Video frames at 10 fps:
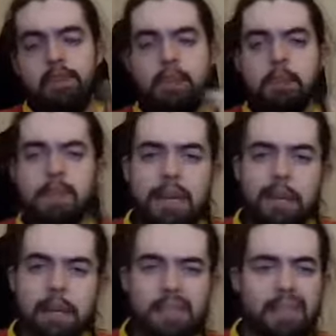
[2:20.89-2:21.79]
vitamin
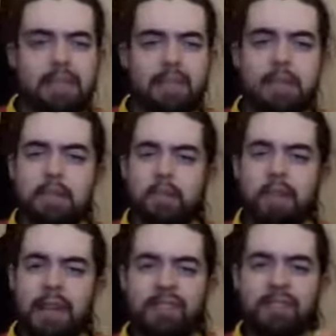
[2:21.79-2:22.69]
tablets. I don't know, like
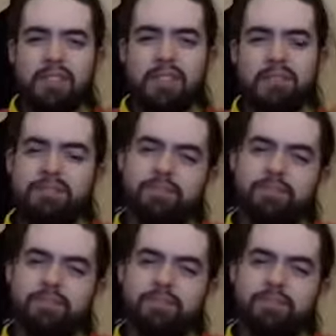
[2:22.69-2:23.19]
Gaviscon,